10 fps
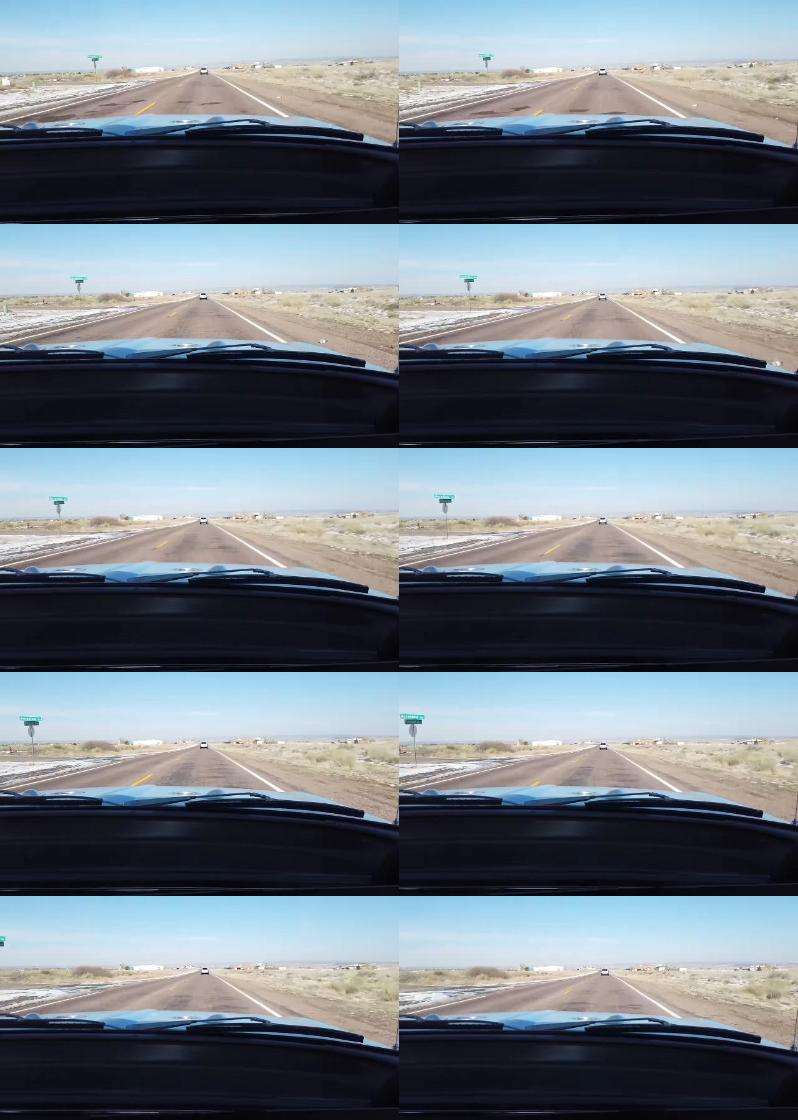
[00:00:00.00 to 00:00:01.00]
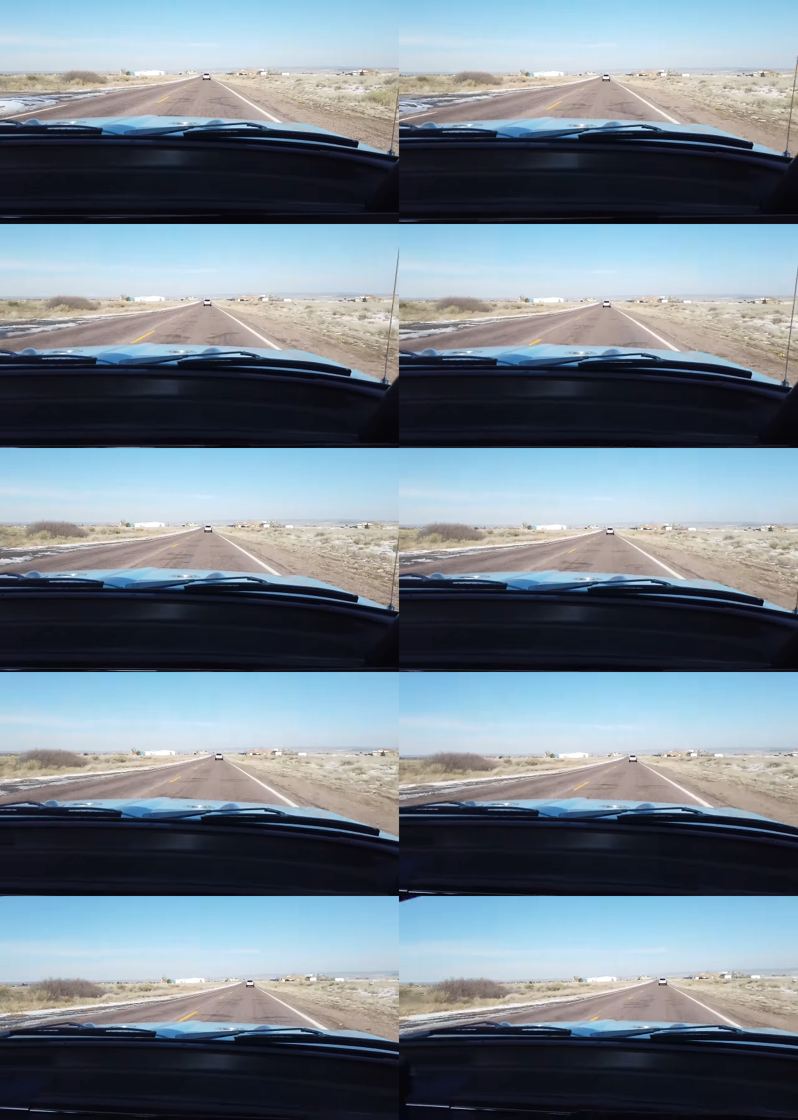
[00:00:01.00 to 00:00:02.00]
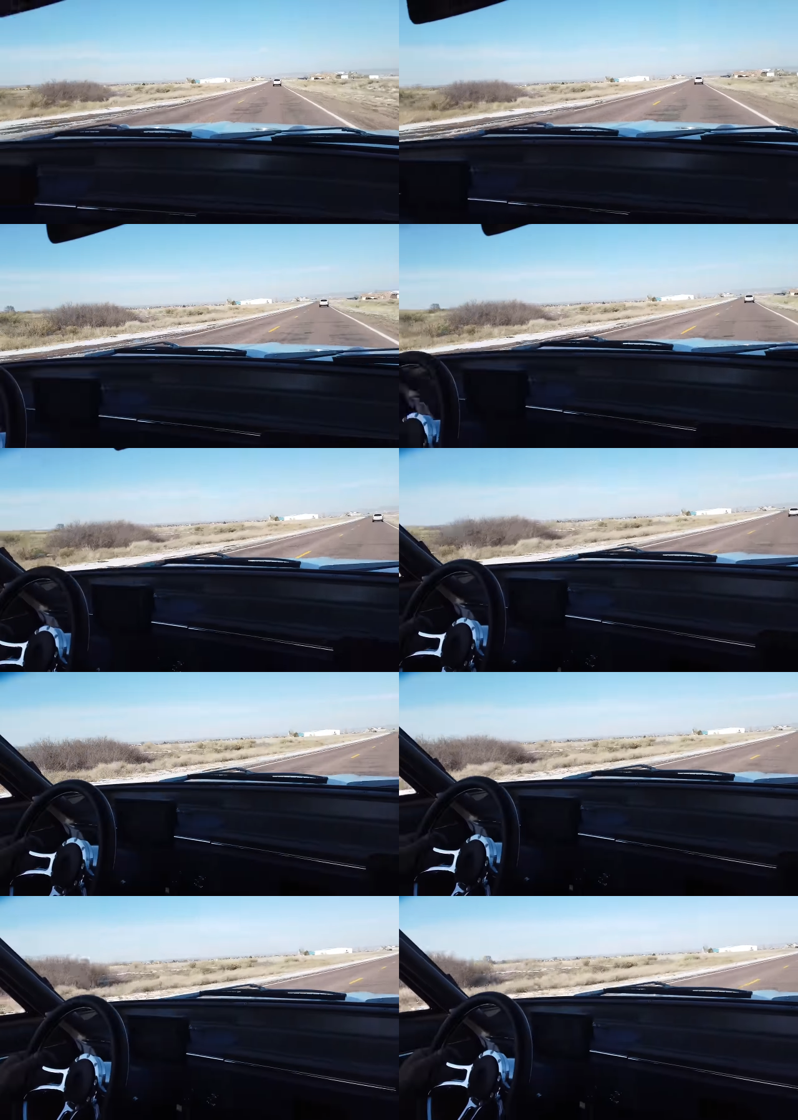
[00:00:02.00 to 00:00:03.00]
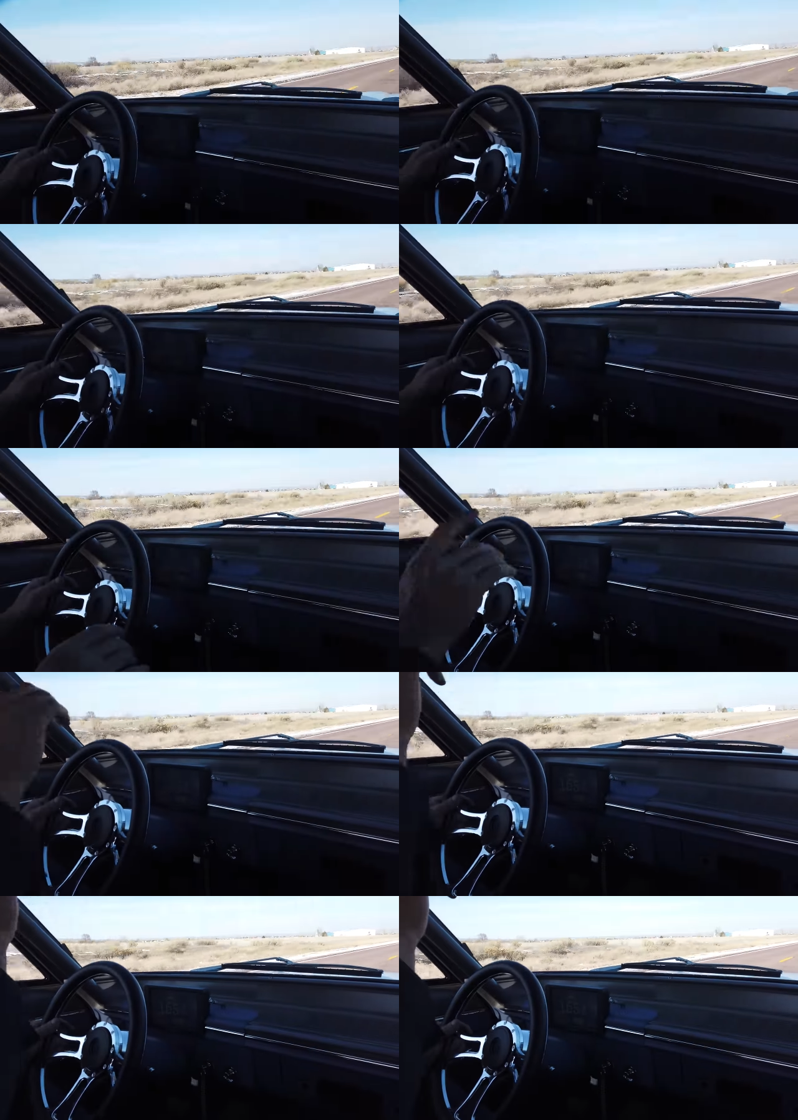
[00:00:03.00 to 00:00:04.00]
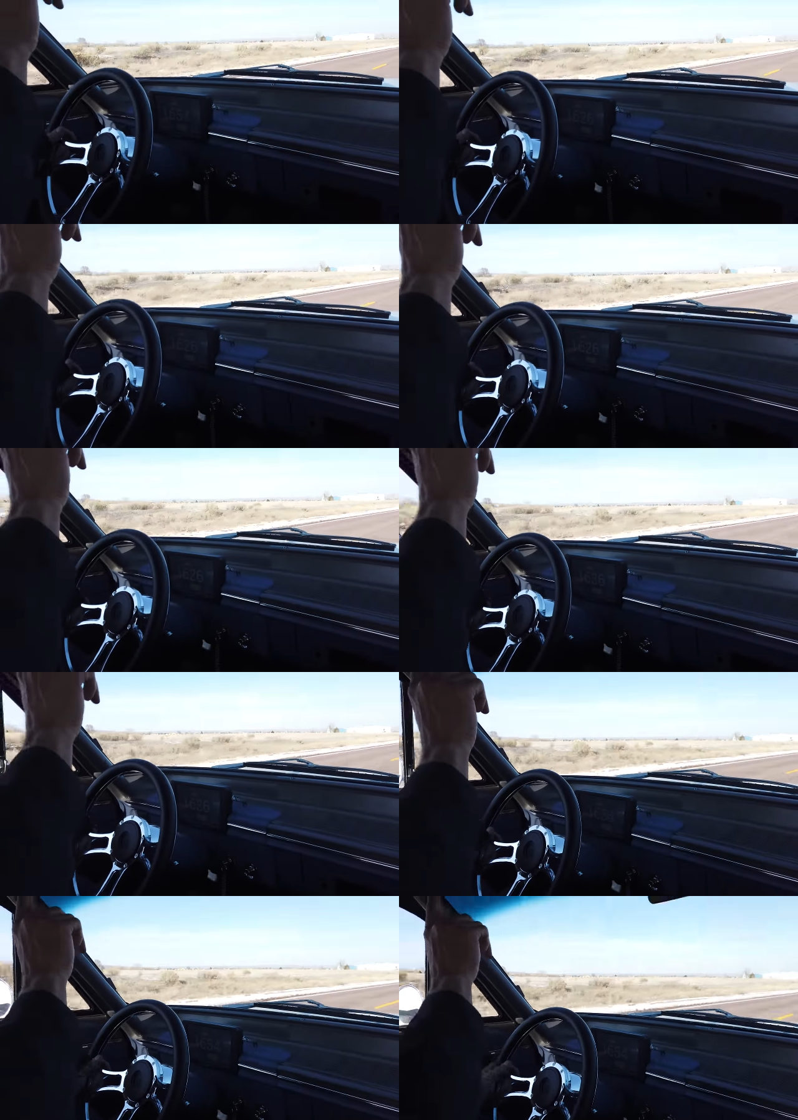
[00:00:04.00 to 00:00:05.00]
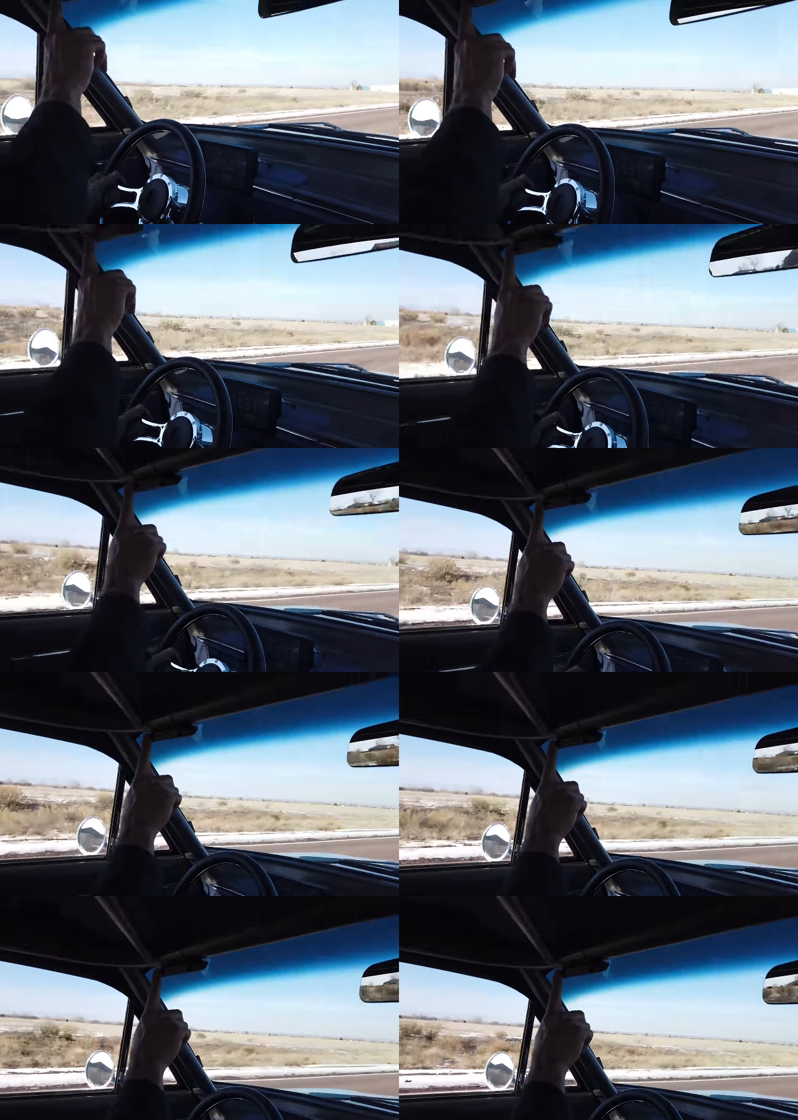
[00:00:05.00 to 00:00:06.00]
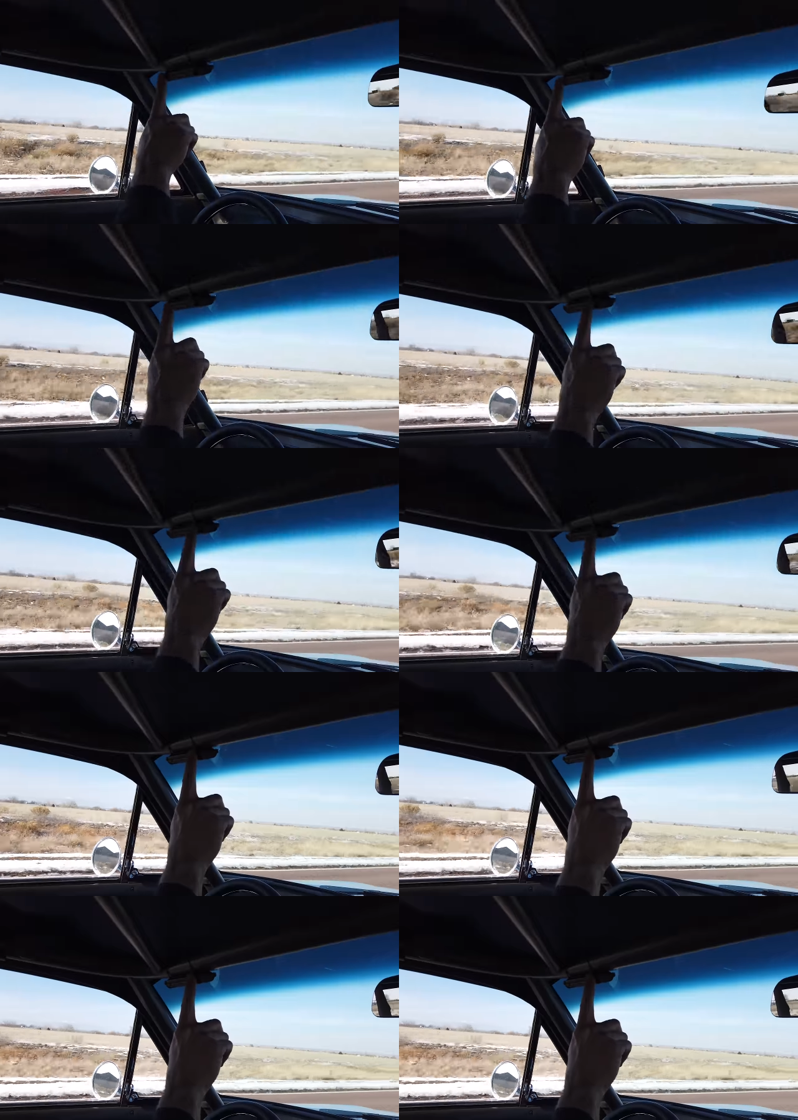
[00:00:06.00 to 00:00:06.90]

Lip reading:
[unreadable: no face in view]